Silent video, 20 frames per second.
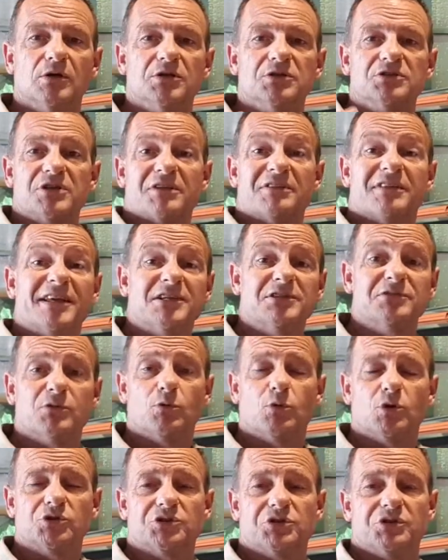So thanks for
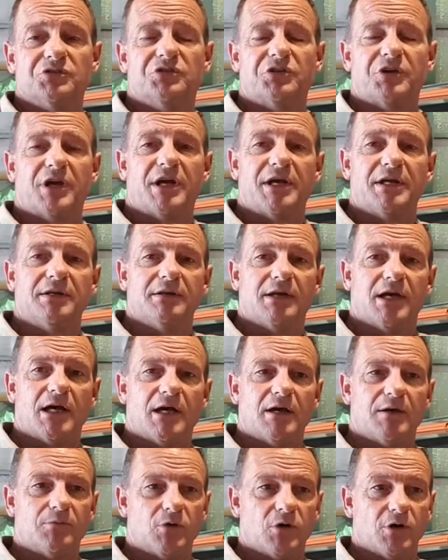watching today.
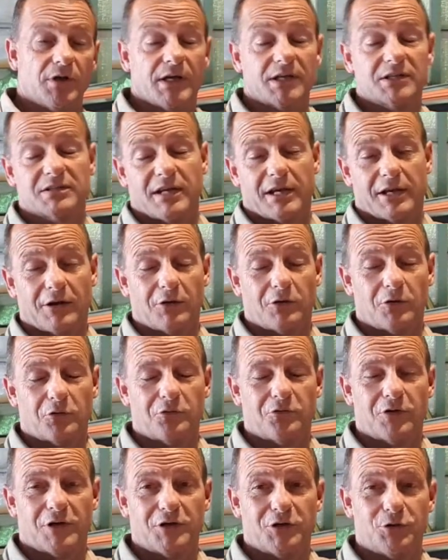I actually had a lot
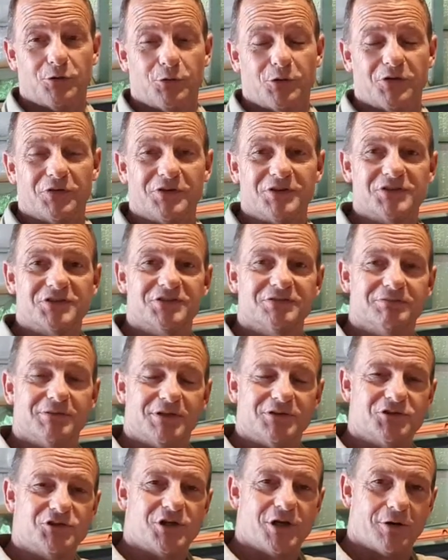of fun doing this,
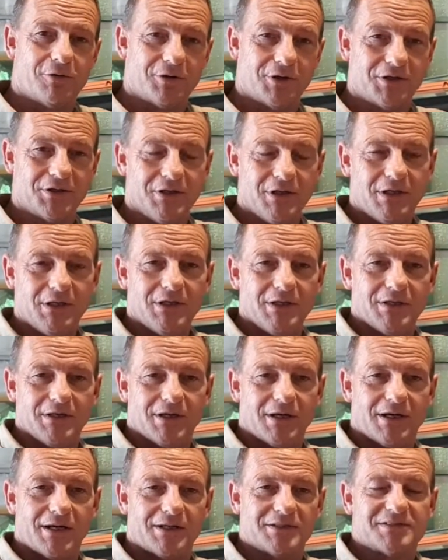sharing
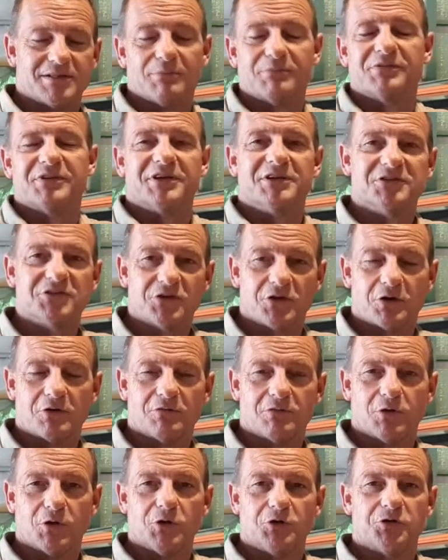some things that
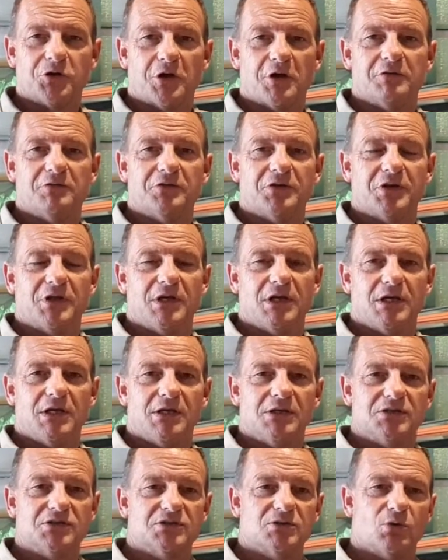I've learned over the
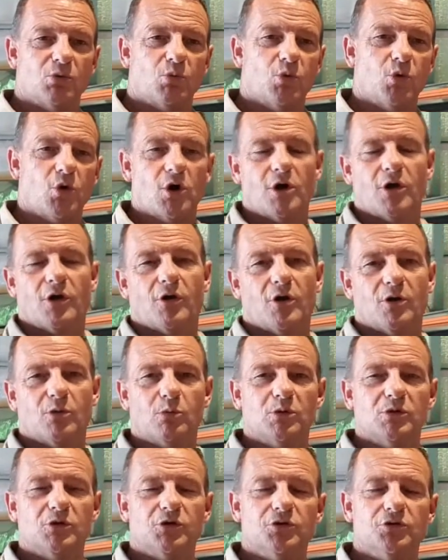years, why I
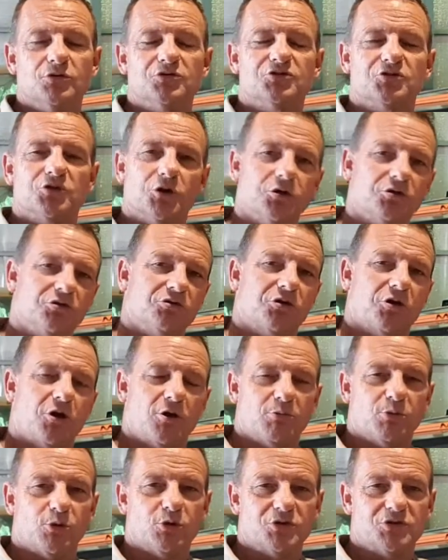will use certain
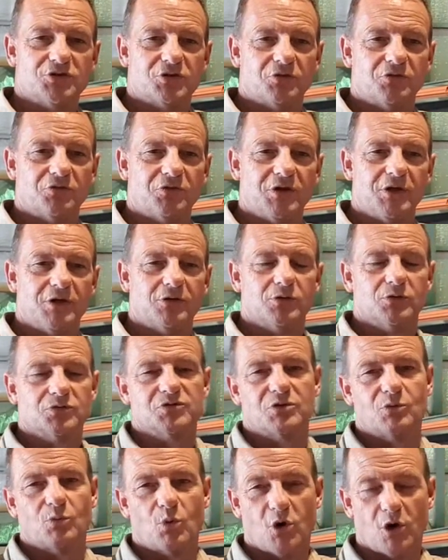toe points on
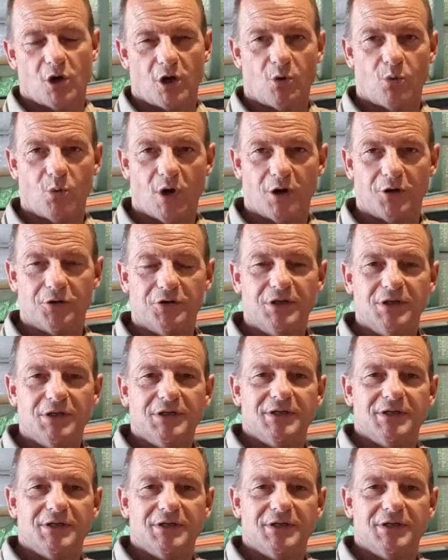vehicles and why I won't.